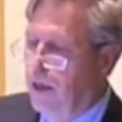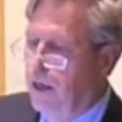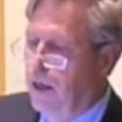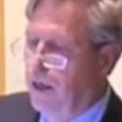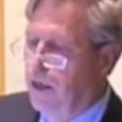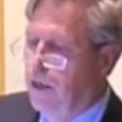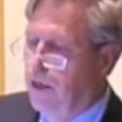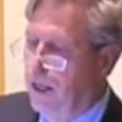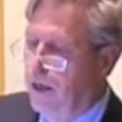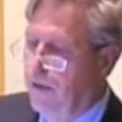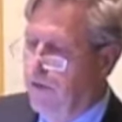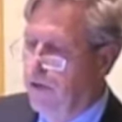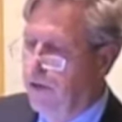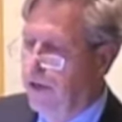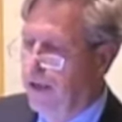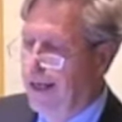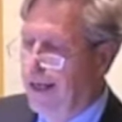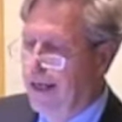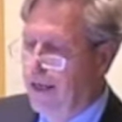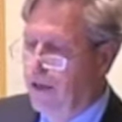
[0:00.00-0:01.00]

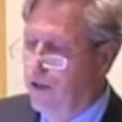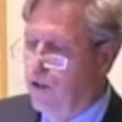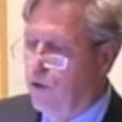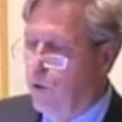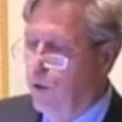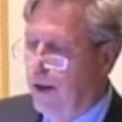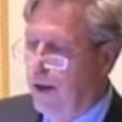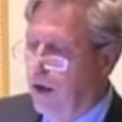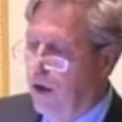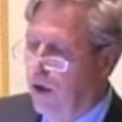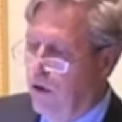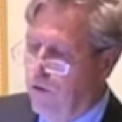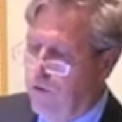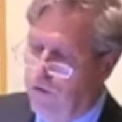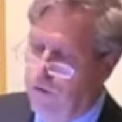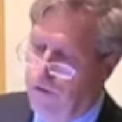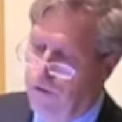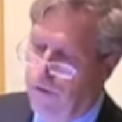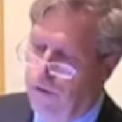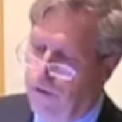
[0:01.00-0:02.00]
11 and
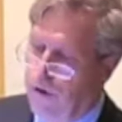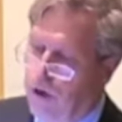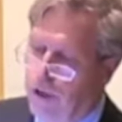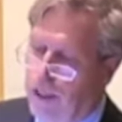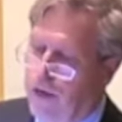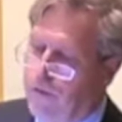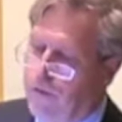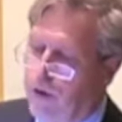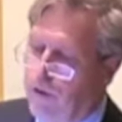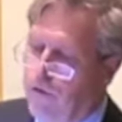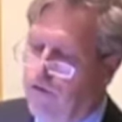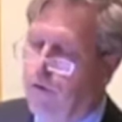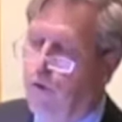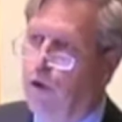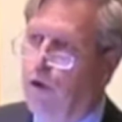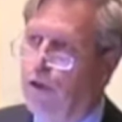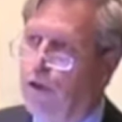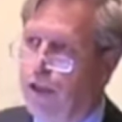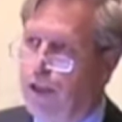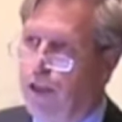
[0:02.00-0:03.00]

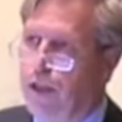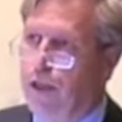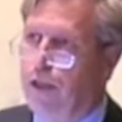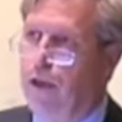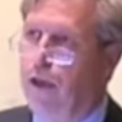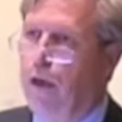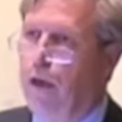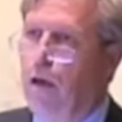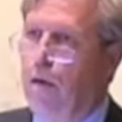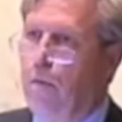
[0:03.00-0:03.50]
14